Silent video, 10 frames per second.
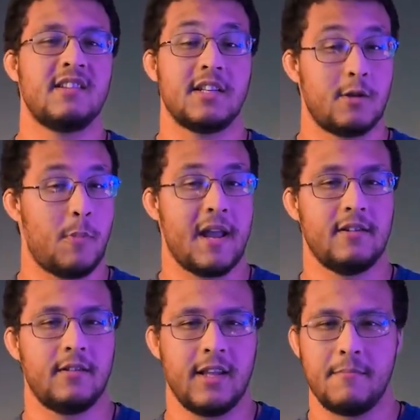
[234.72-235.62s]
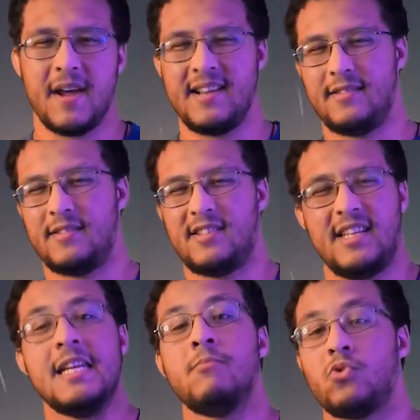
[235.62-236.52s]
things independently might
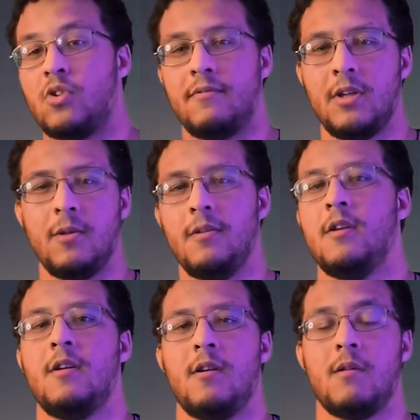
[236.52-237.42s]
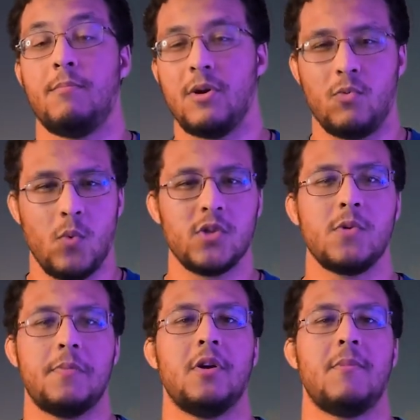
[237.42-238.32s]
seem trivial, but
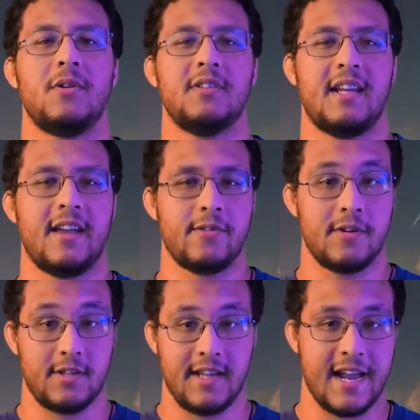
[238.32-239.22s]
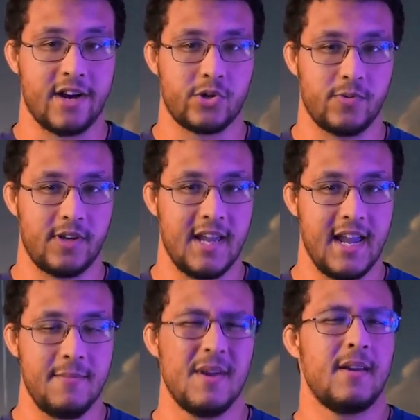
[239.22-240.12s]
once we put them all together into the actual
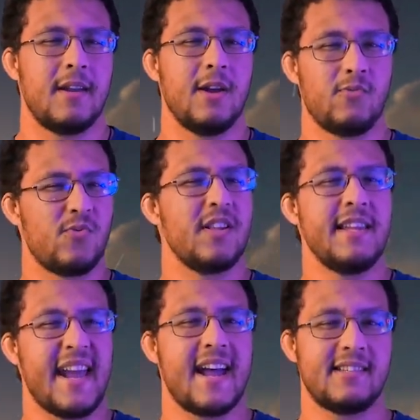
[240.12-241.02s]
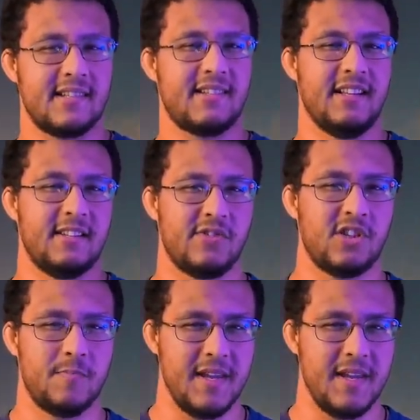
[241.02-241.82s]
game, it really adds a sense of